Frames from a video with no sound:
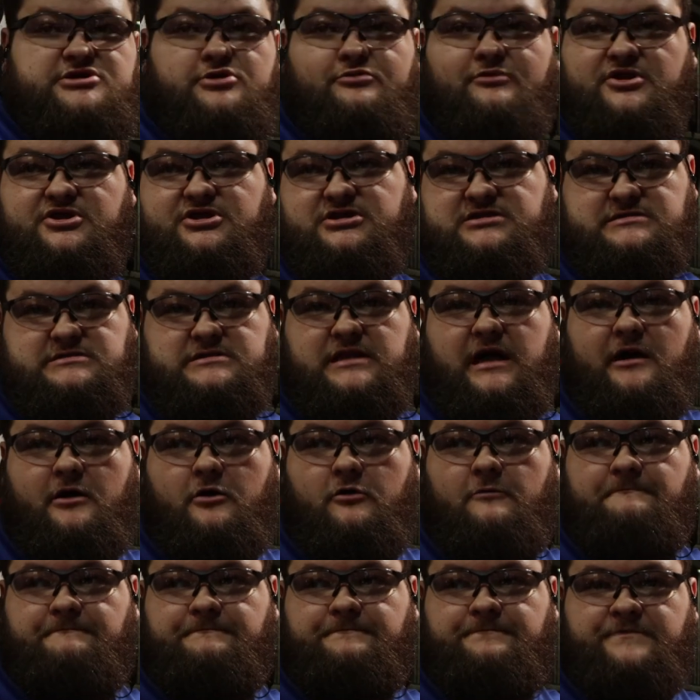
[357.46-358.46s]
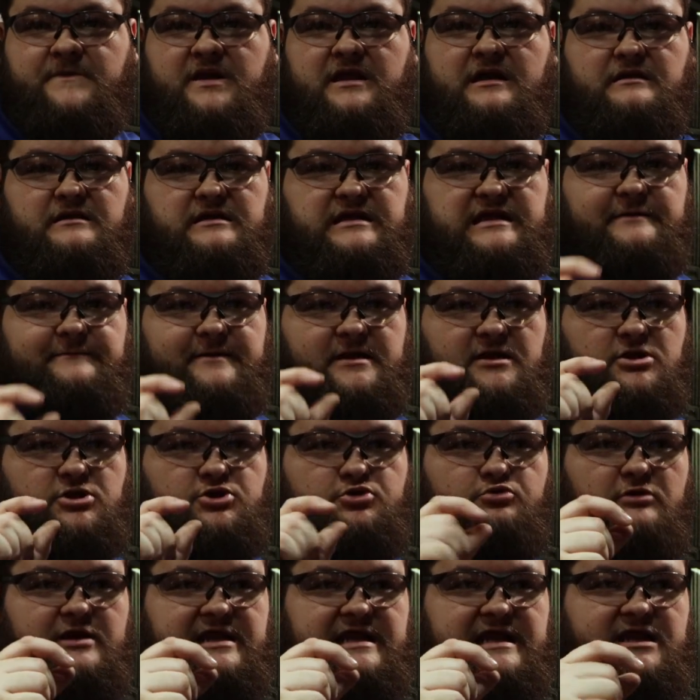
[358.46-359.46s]
2 inches low, giving
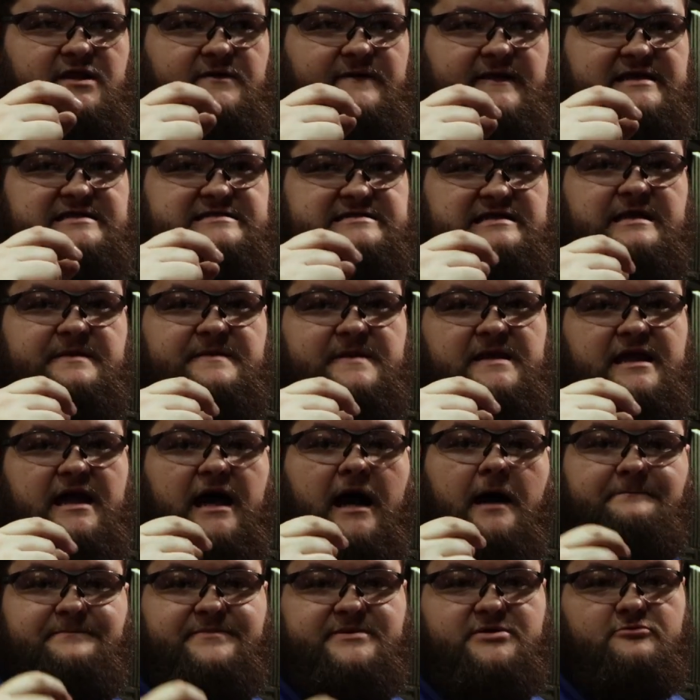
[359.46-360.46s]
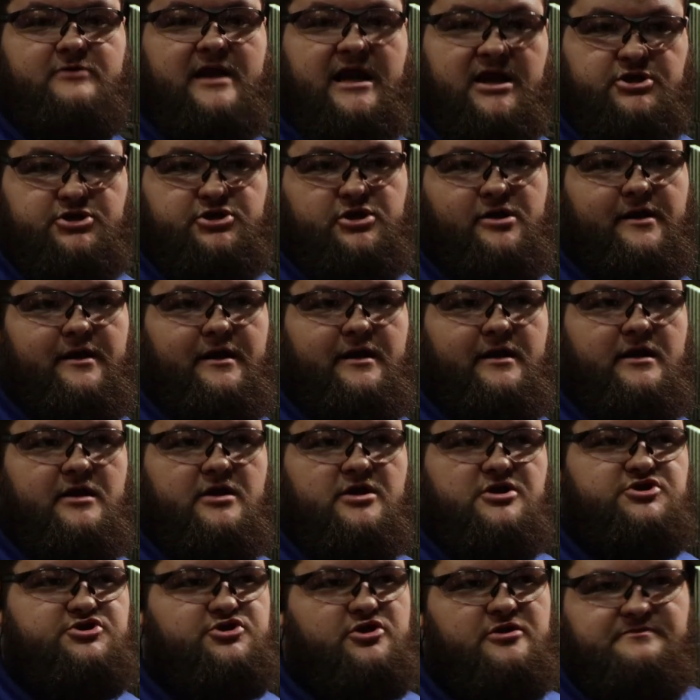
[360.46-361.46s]
20 clicks in the up direction
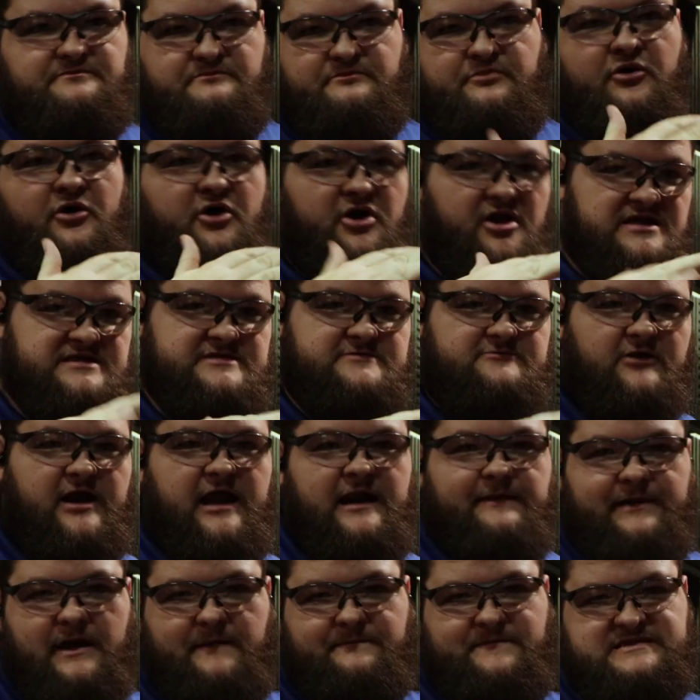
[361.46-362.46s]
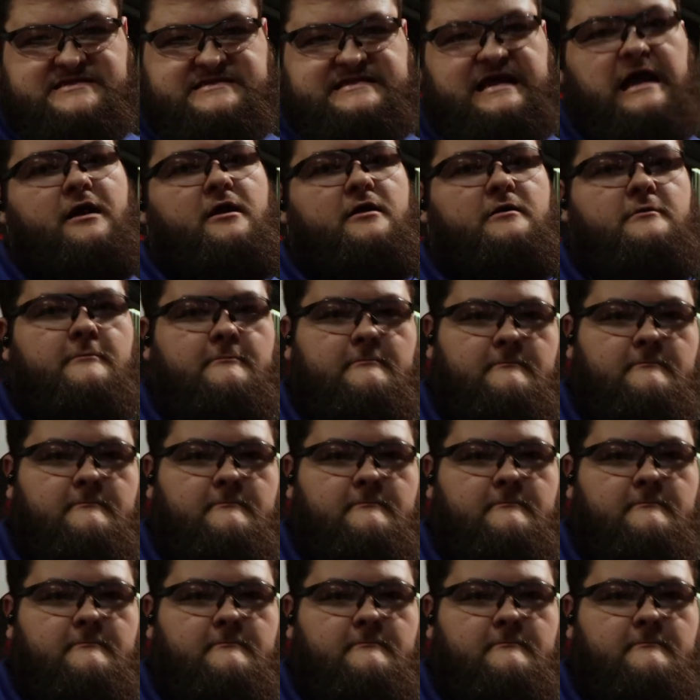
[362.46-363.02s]
should put us right about the center.